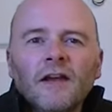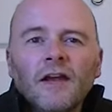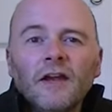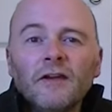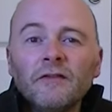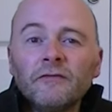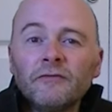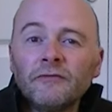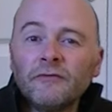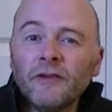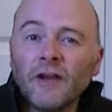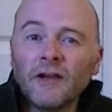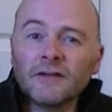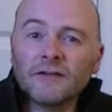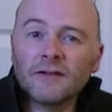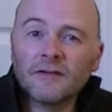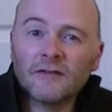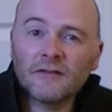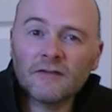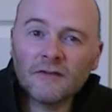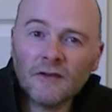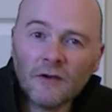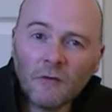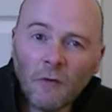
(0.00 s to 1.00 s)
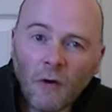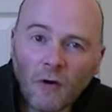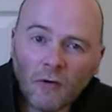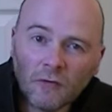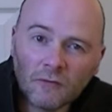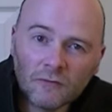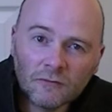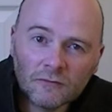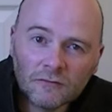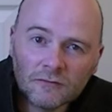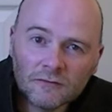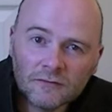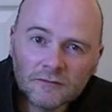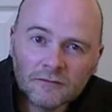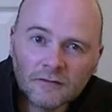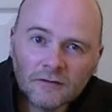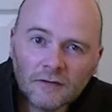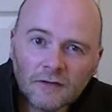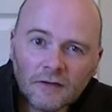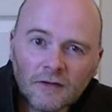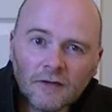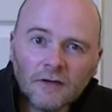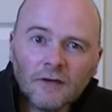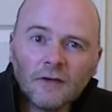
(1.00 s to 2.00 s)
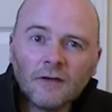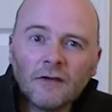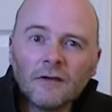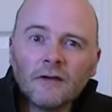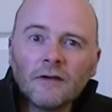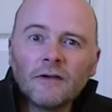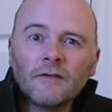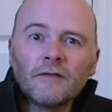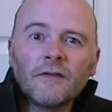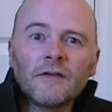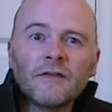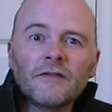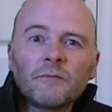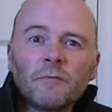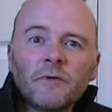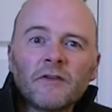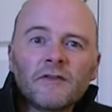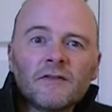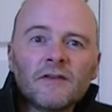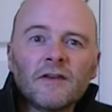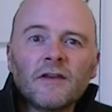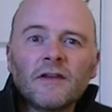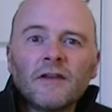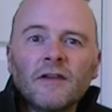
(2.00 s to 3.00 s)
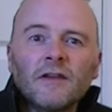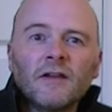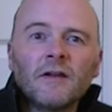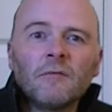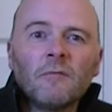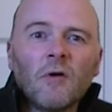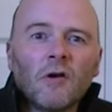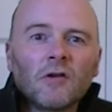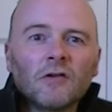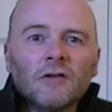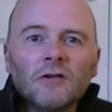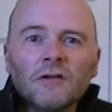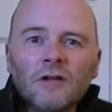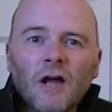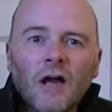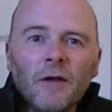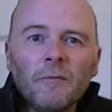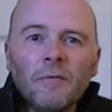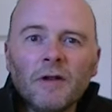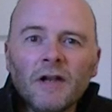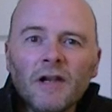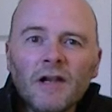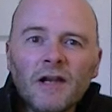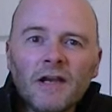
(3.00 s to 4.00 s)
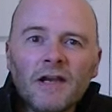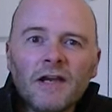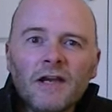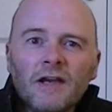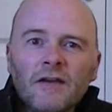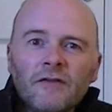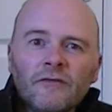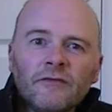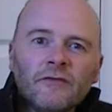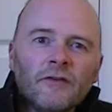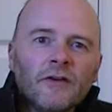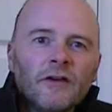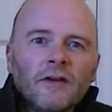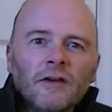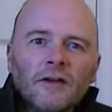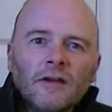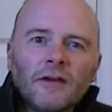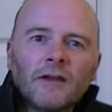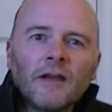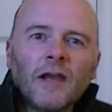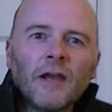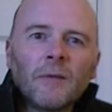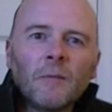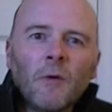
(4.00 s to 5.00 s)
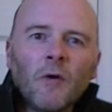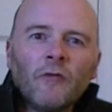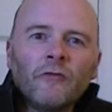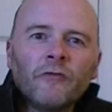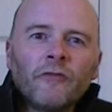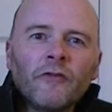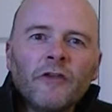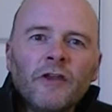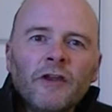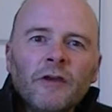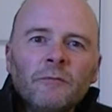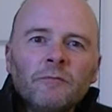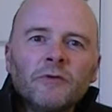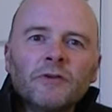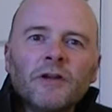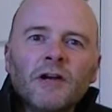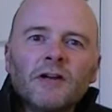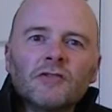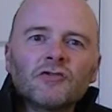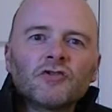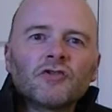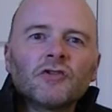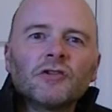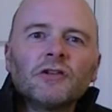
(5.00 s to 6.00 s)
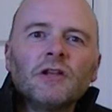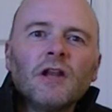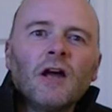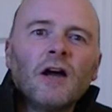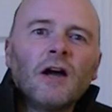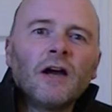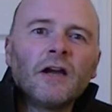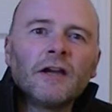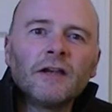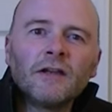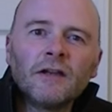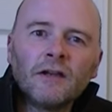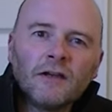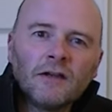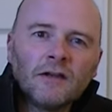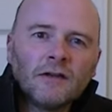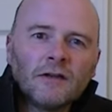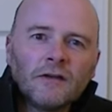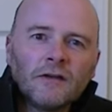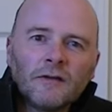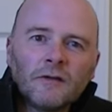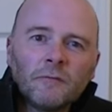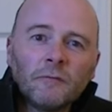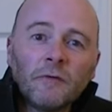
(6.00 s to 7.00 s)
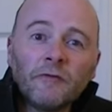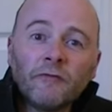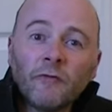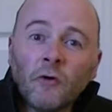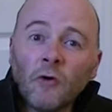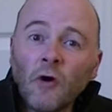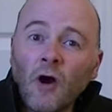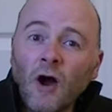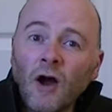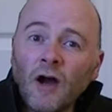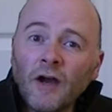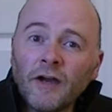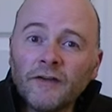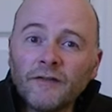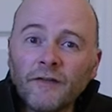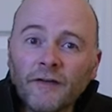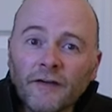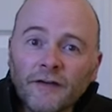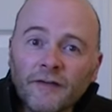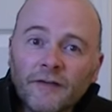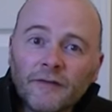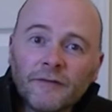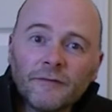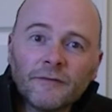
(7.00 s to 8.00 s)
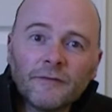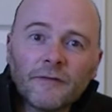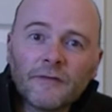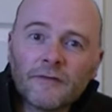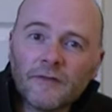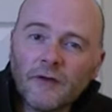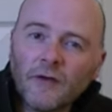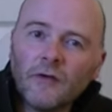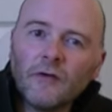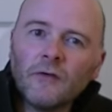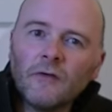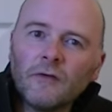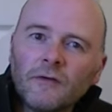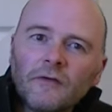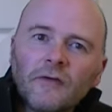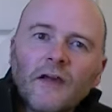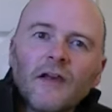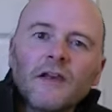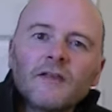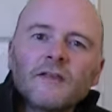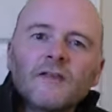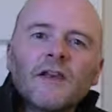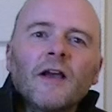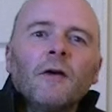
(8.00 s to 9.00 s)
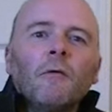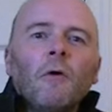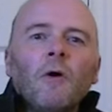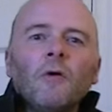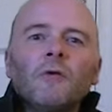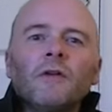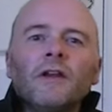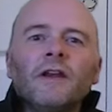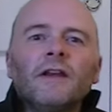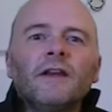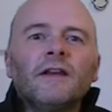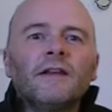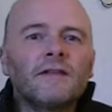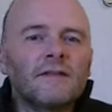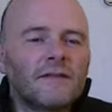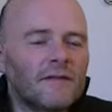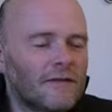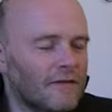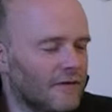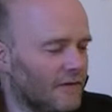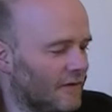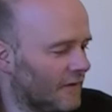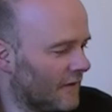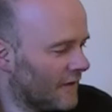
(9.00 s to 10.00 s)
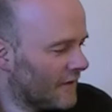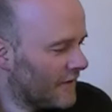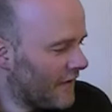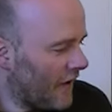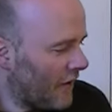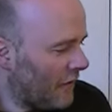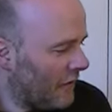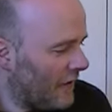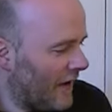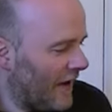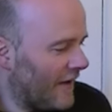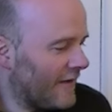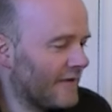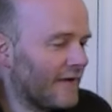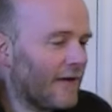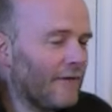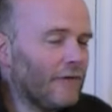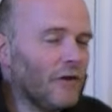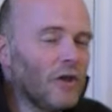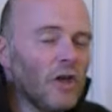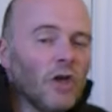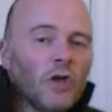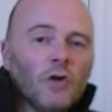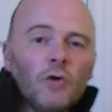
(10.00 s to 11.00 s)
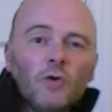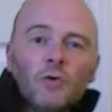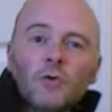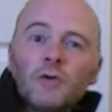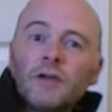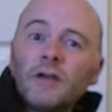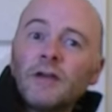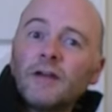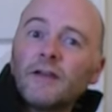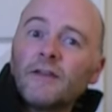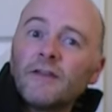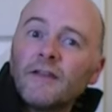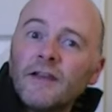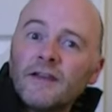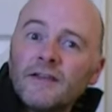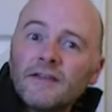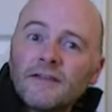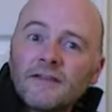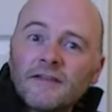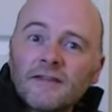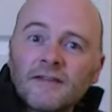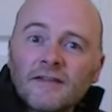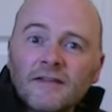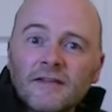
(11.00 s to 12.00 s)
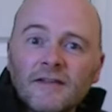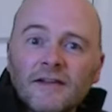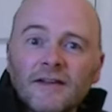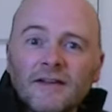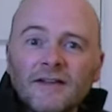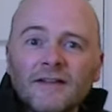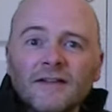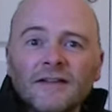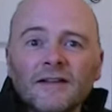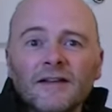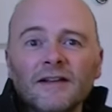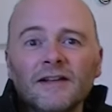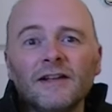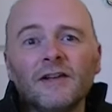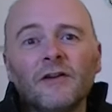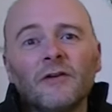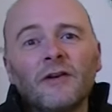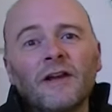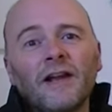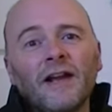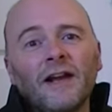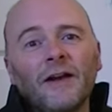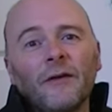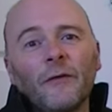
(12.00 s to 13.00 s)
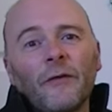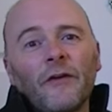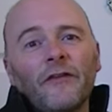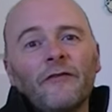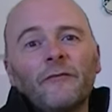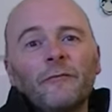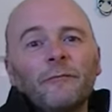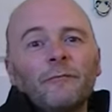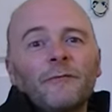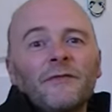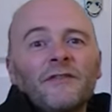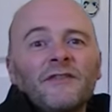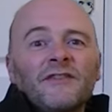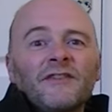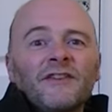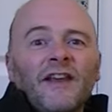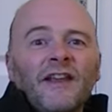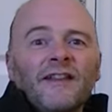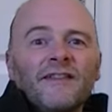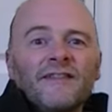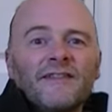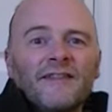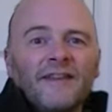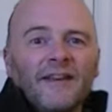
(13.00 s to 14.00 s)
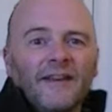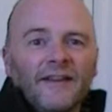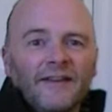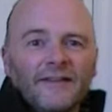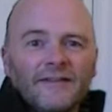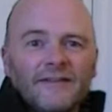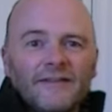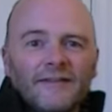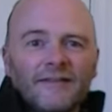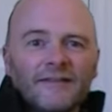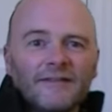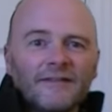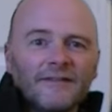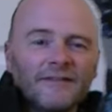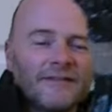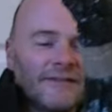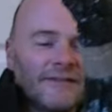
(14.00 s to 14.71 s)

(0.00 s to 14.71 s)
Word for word: In fact it's so old this particular model I believe came off the production line before I did so that's how old it is. So let's have a look at this. Look how they've sent it.